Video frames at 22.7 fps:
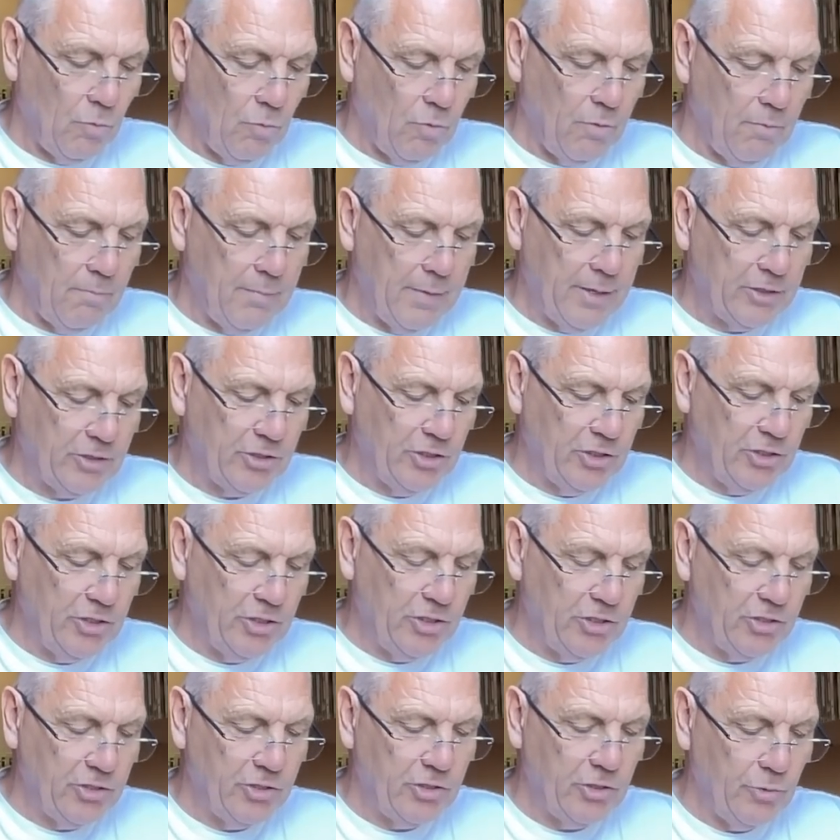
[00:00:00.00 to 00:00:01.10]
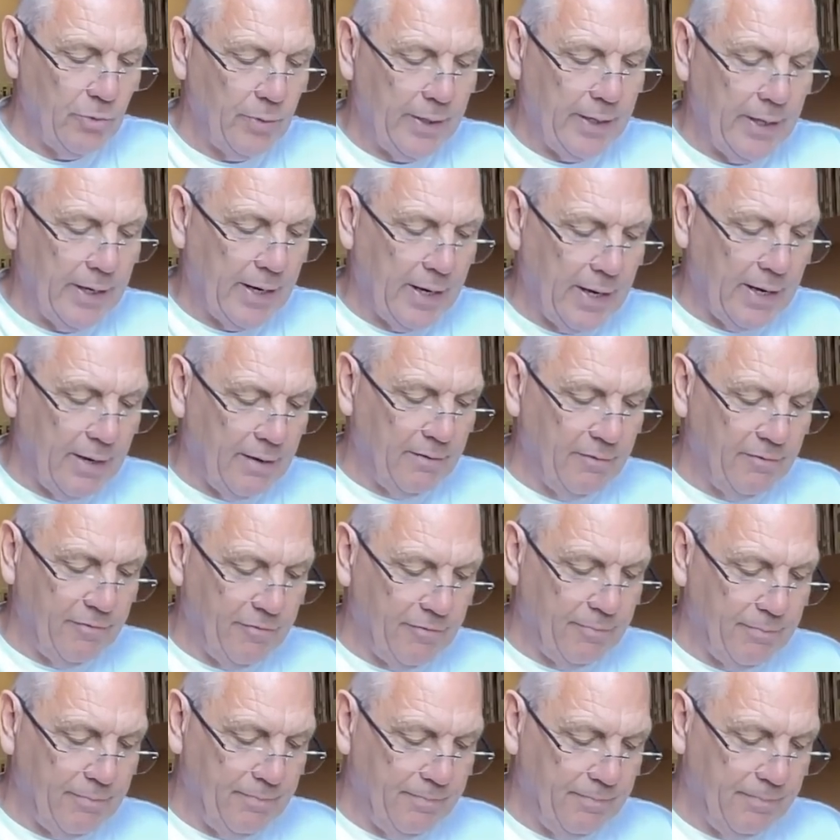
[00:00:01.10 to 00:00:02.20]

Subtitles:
What messages do we have